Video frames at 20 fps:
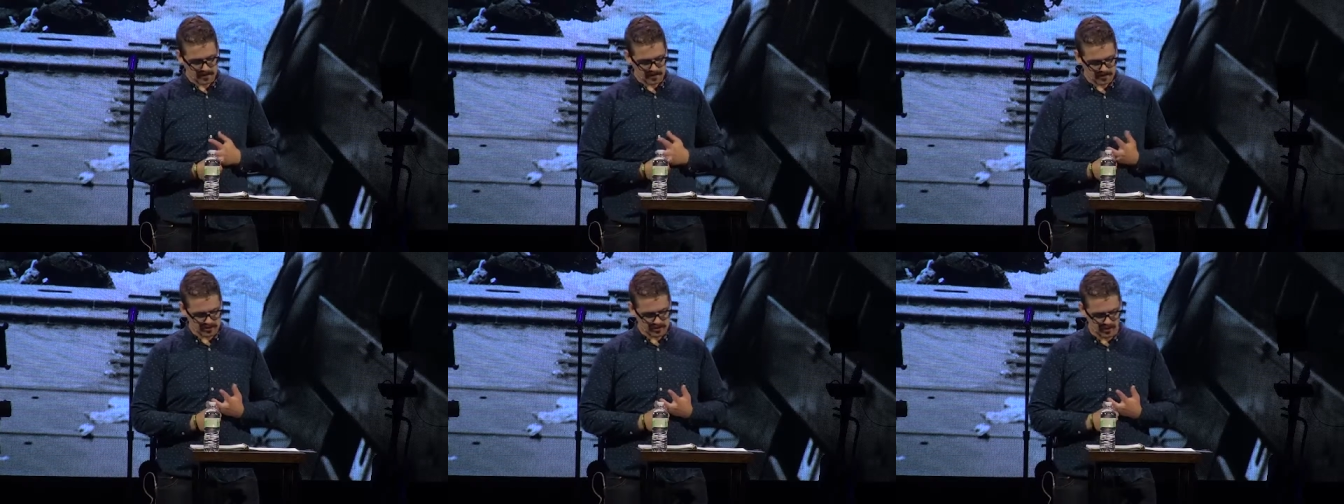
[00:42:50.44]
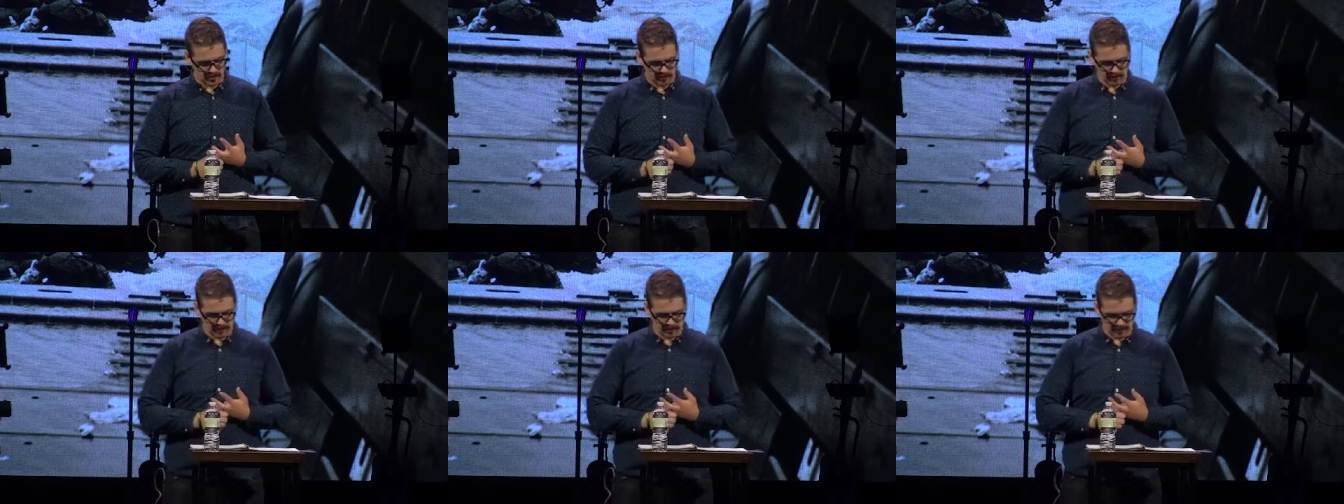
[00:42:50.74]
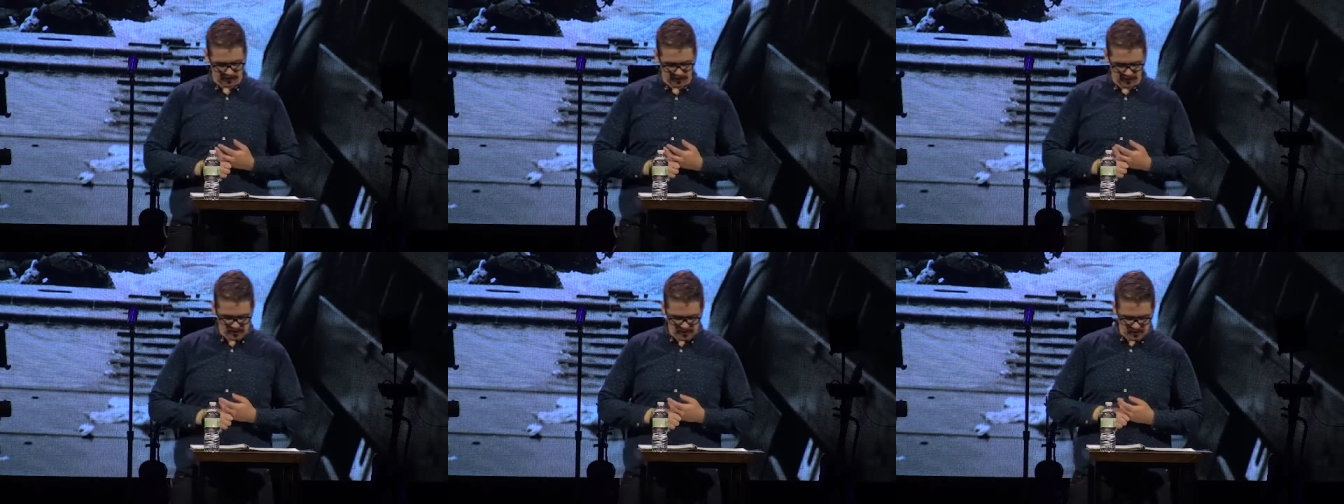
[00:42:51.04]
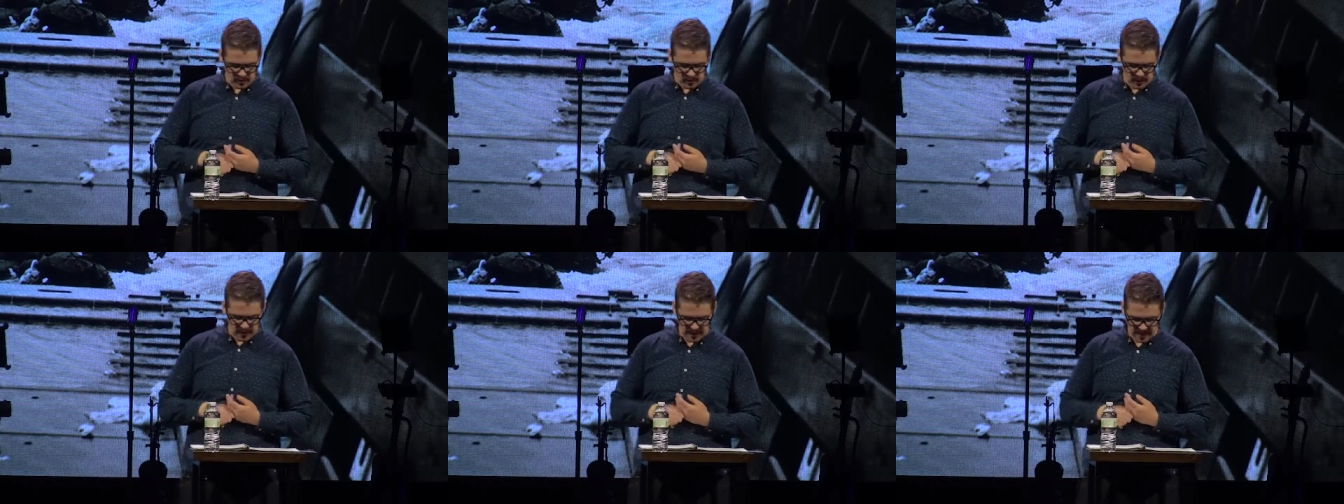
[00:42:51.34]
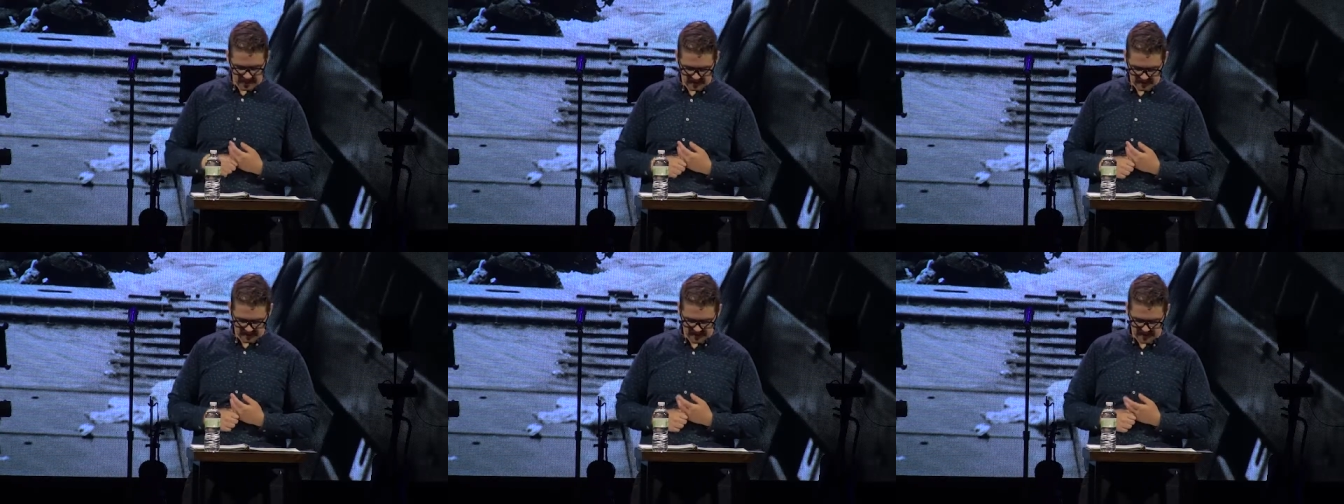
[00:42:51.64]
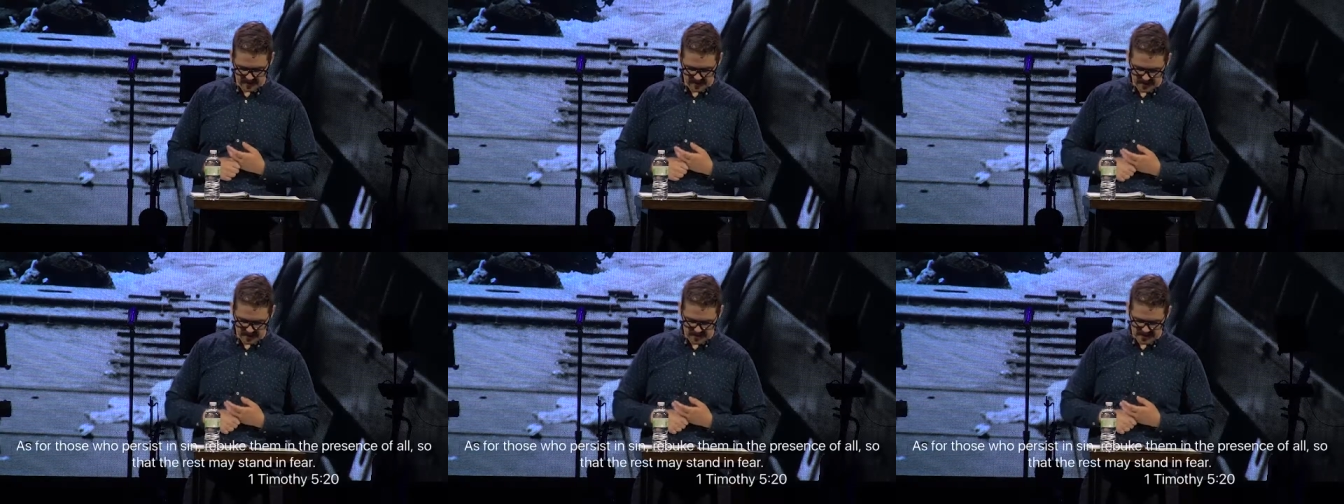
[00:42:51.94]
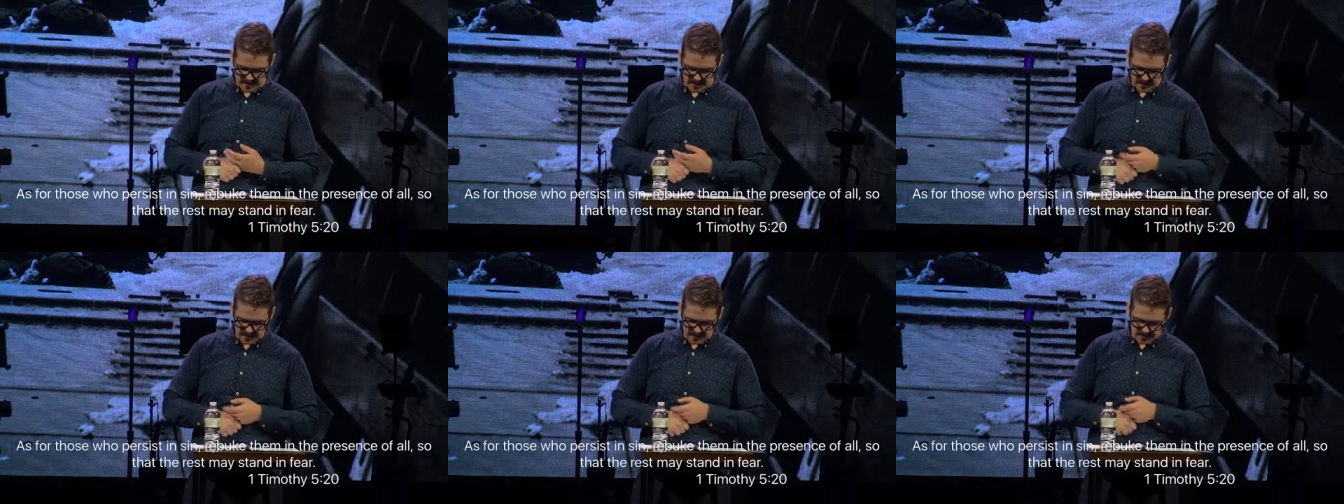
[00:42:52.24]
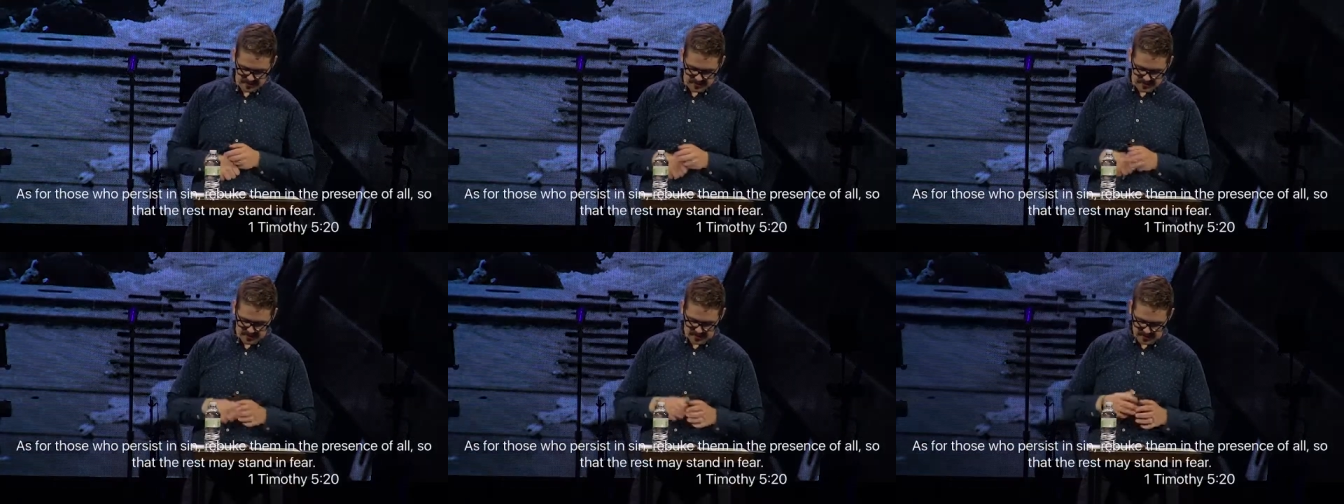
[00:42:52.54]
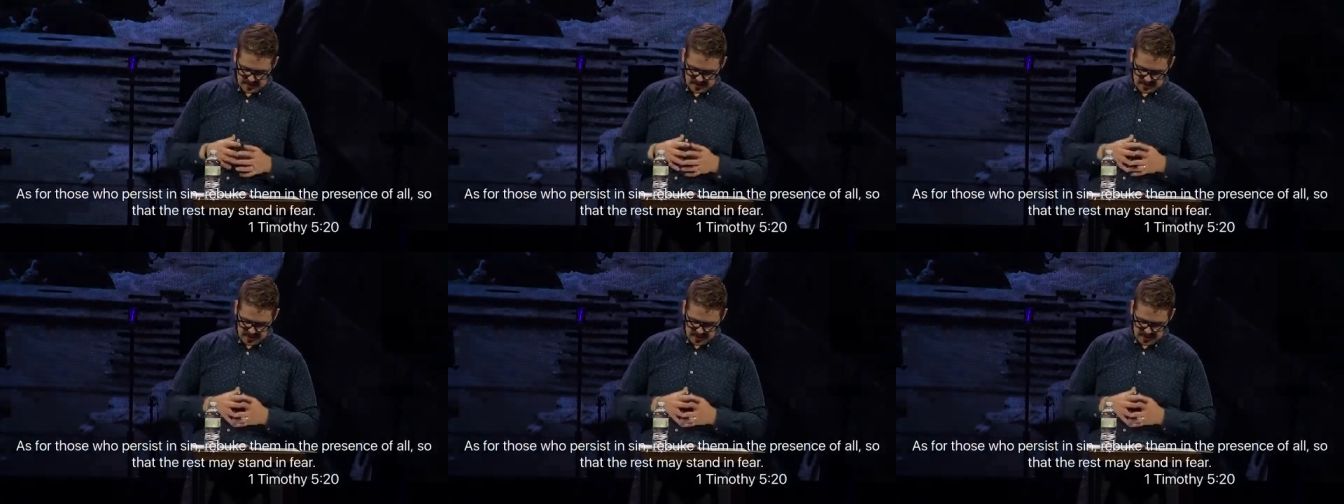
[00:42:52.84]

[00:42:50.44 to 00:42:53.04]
So in verse 20, he continues,